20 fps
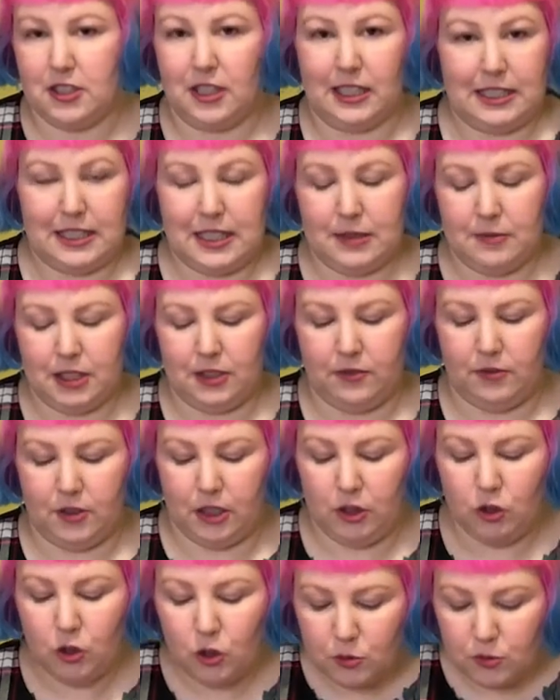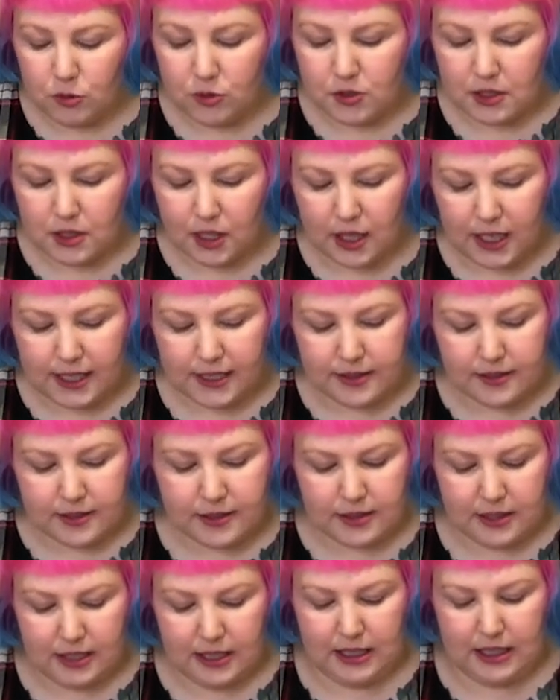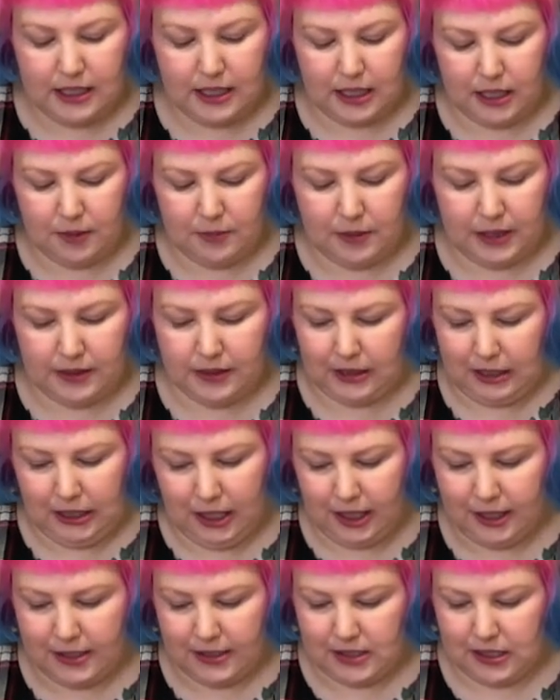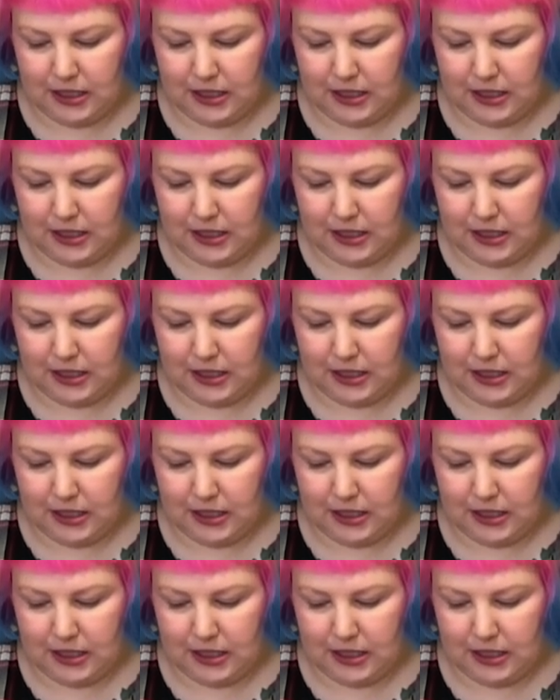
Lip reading: seems like a very normal size. And the cuts